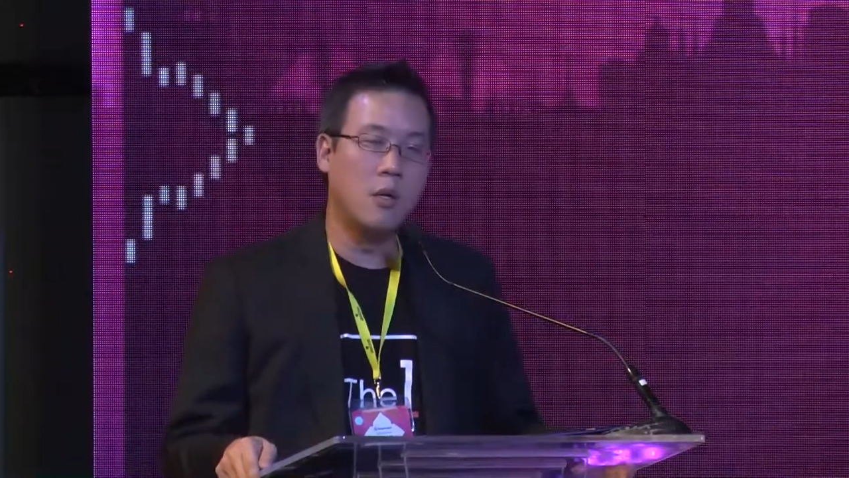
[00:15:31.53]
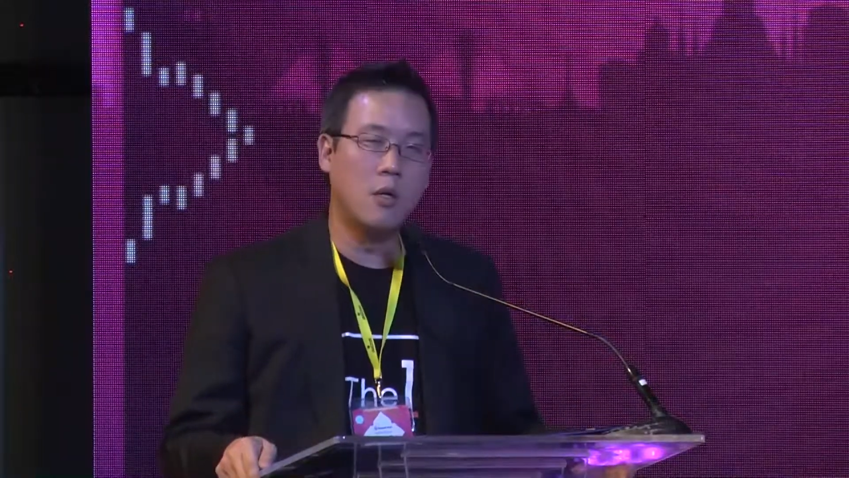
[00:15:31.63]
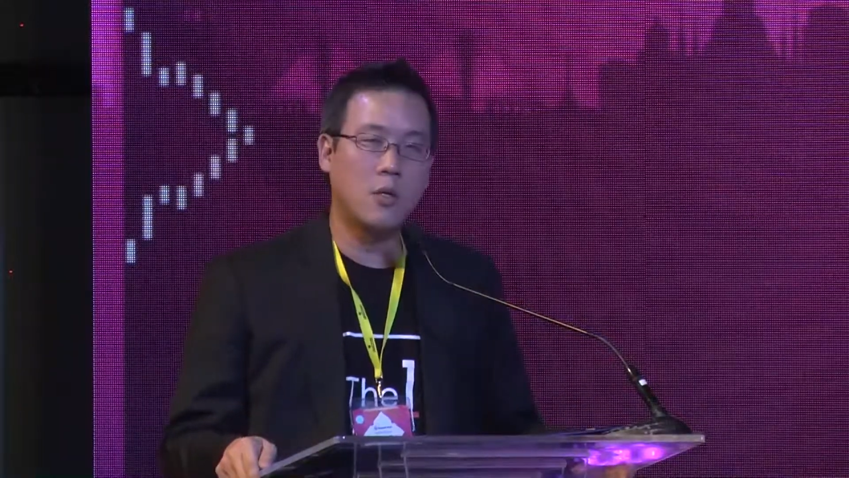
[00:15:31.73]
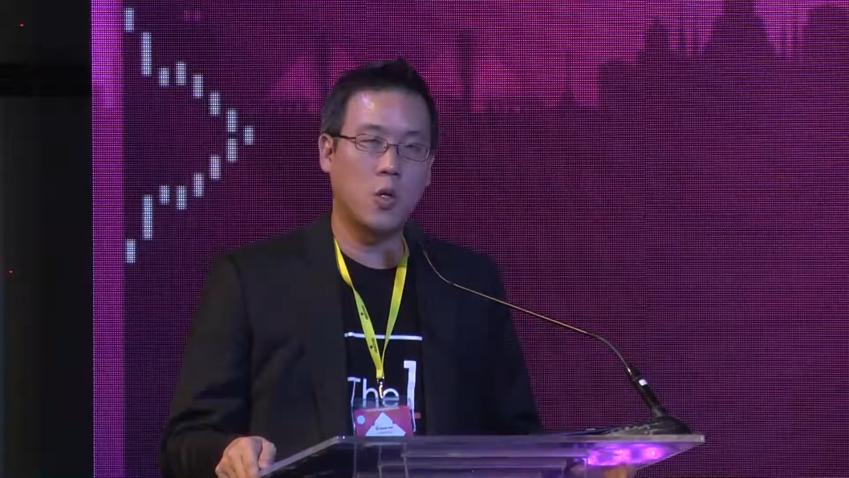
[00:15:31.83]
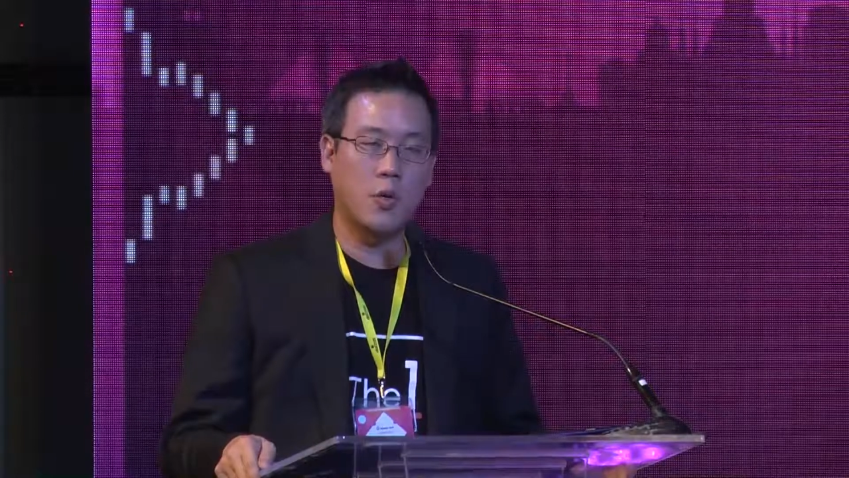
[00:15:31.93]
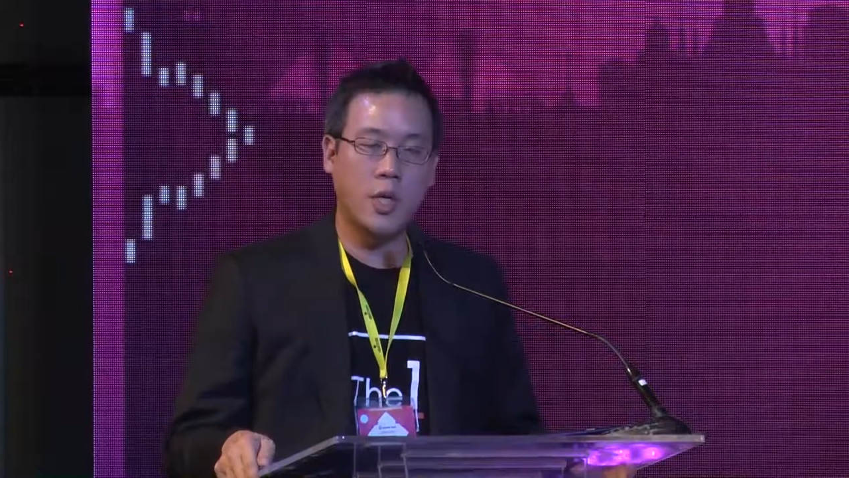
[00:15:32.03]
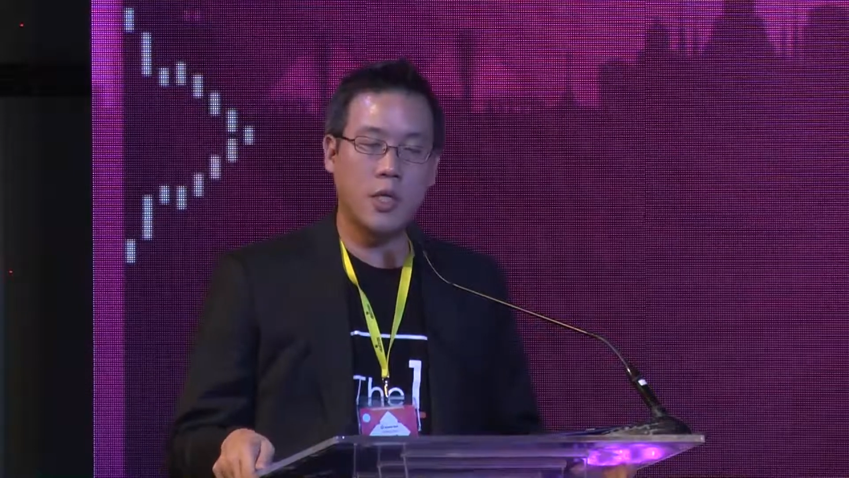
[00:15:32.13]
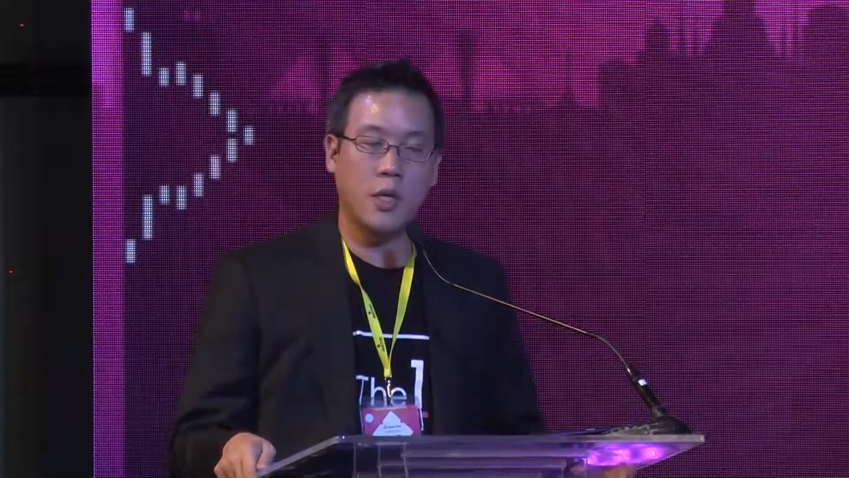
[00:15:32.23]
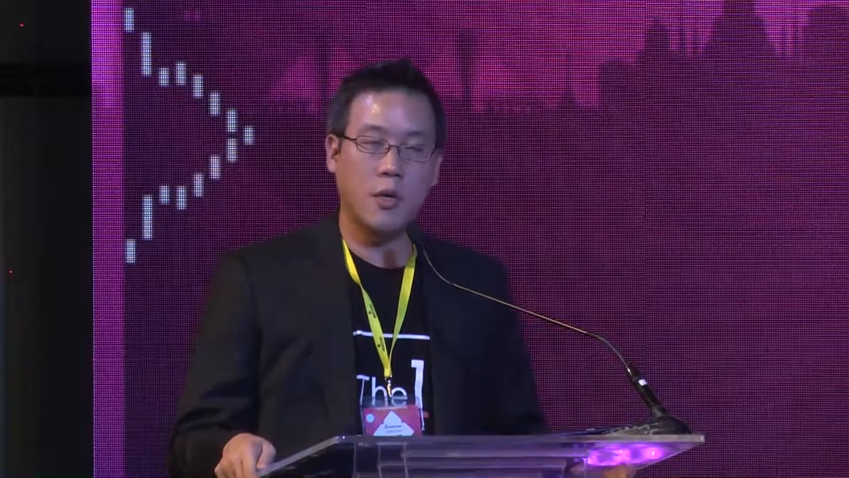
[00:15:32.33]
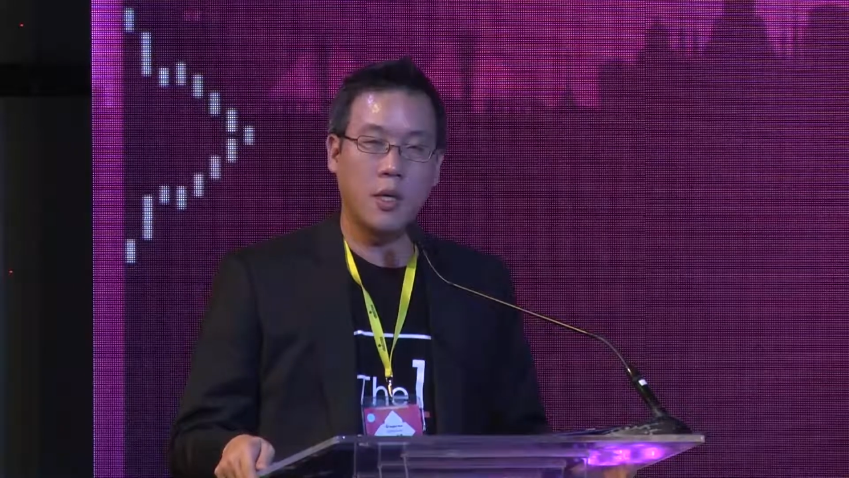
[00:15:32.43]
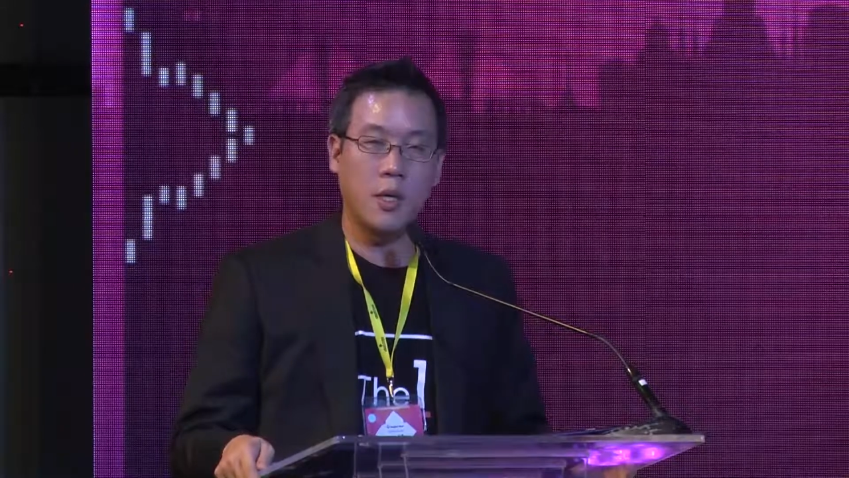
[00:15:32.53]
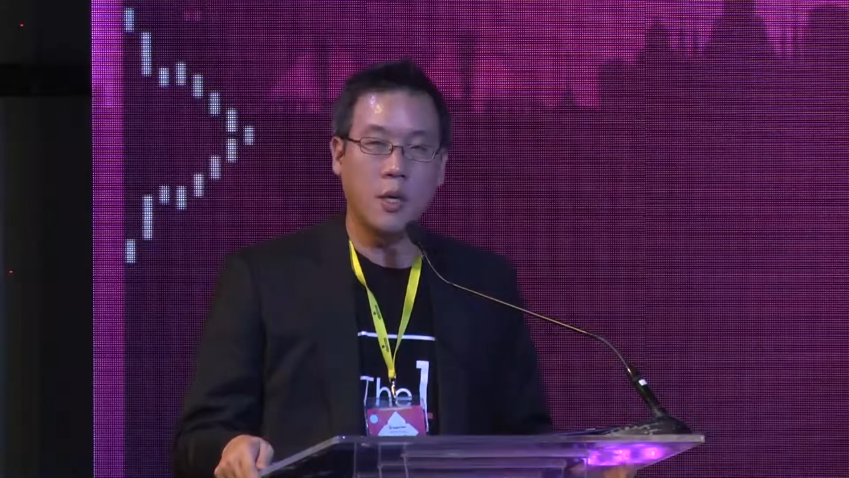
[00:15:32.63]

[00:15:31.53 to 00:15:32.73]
So traditionally,